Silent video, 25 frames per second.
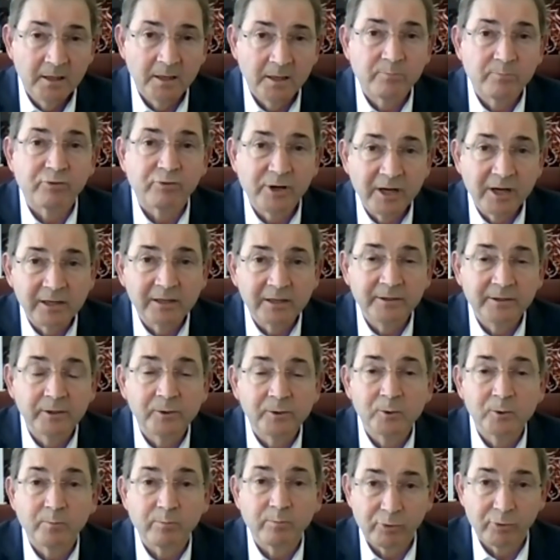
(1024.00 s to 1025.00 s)

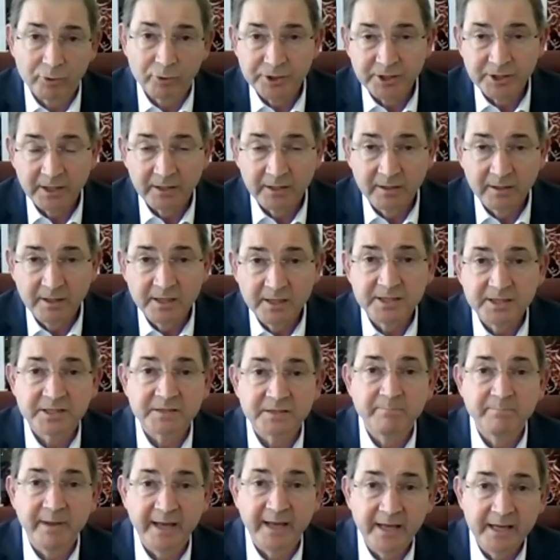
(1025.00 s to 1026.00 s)
preclinical projects.
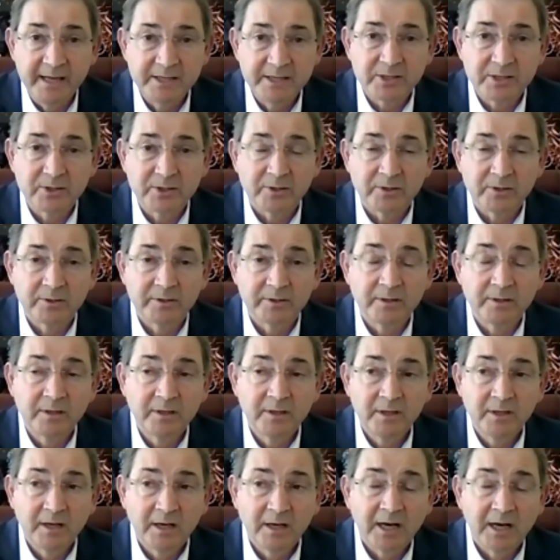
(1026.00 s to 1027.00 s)
It's based
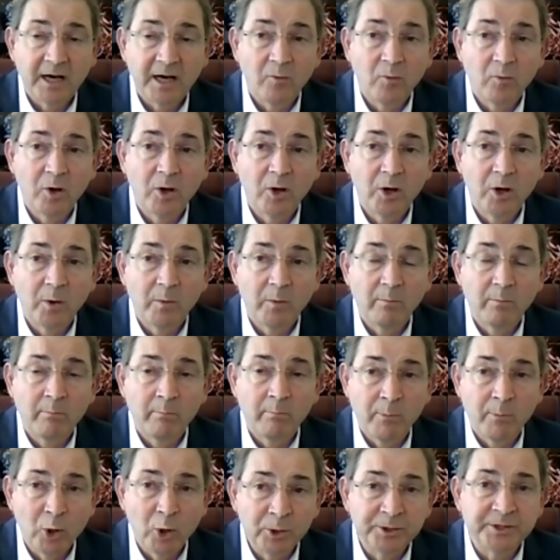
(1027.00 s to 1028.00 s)
on our
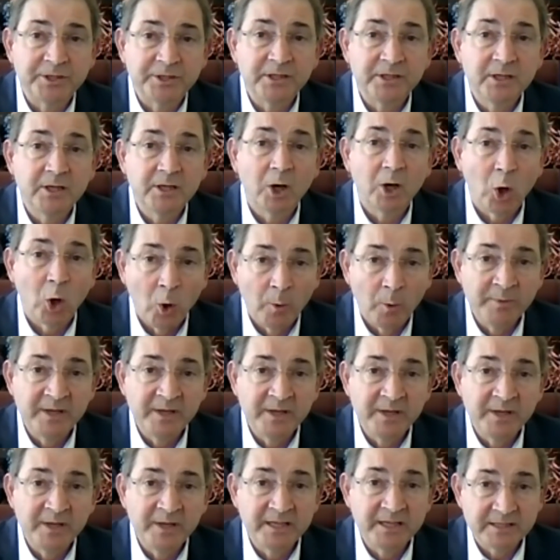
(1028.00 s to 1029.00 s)

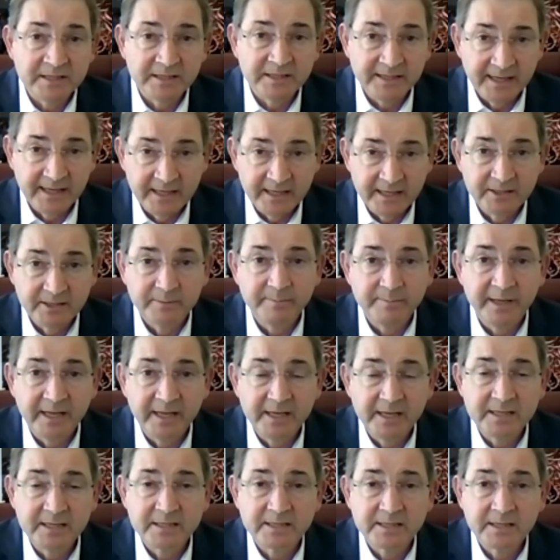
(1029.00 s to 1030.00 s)
multi-omics
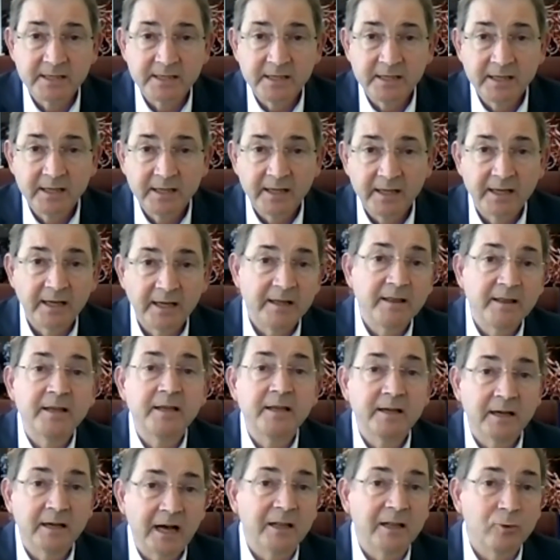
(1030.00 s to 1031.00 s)
database and the
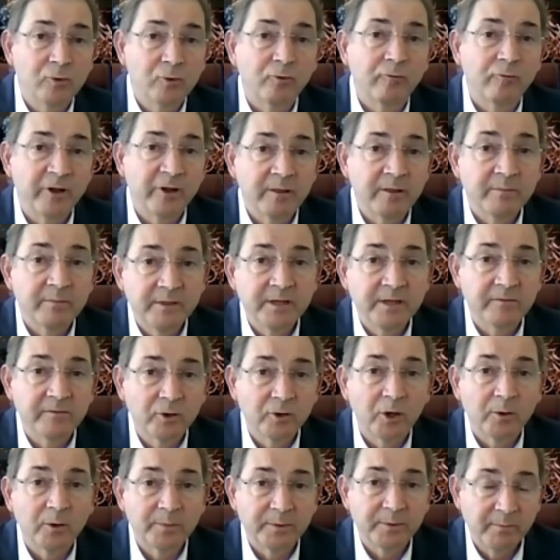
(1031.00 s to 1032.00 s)
algorithm
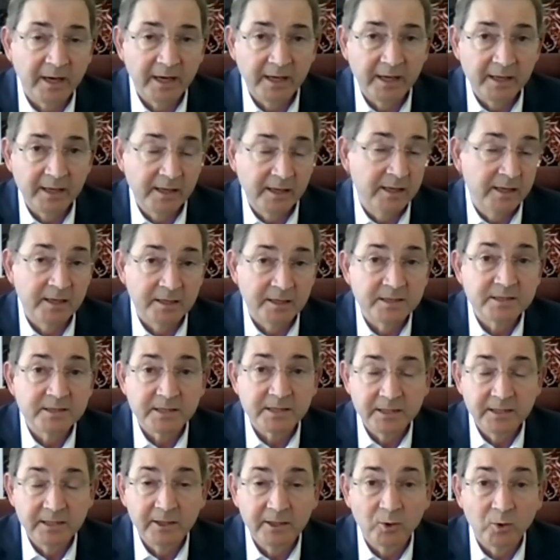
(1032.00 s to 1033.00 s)
developed by In
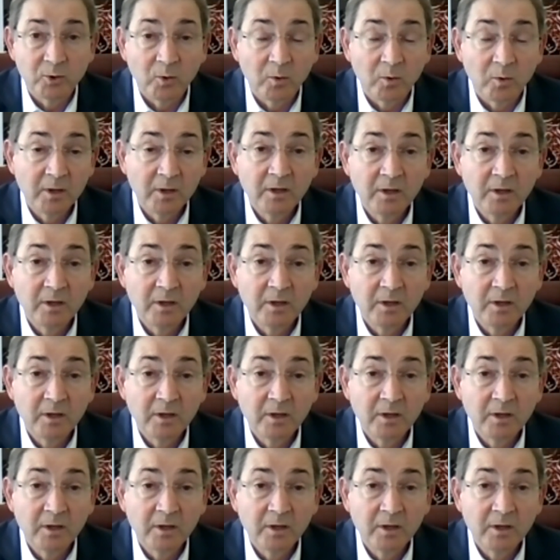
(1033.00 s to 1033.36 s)
Silico.